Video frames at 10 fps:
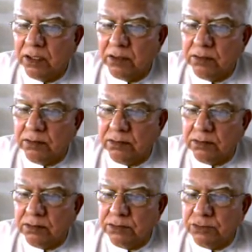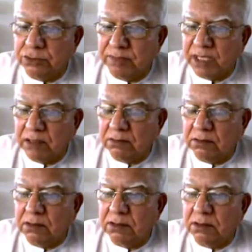Now
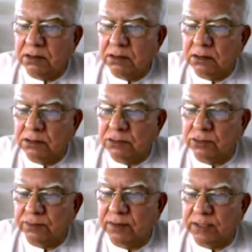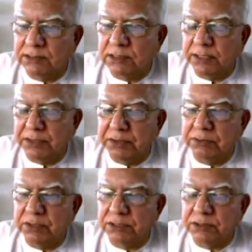Jamaat, so far as I
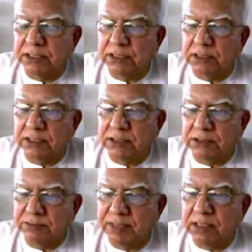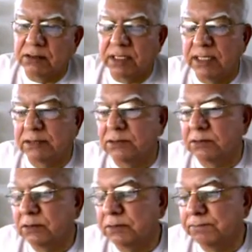knew this thing, that the Jamaat
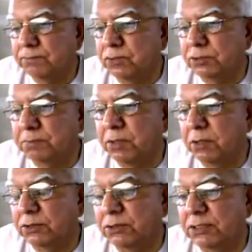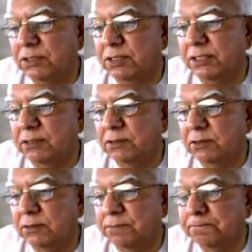has this policy
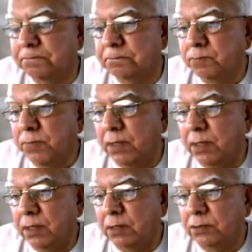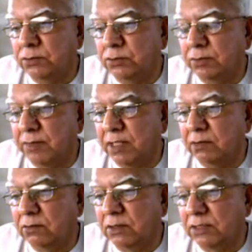that
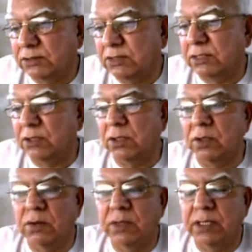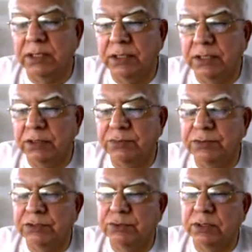Jamaat does not allow any
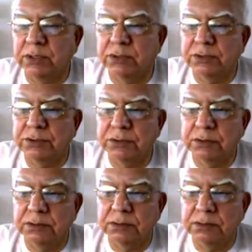individual to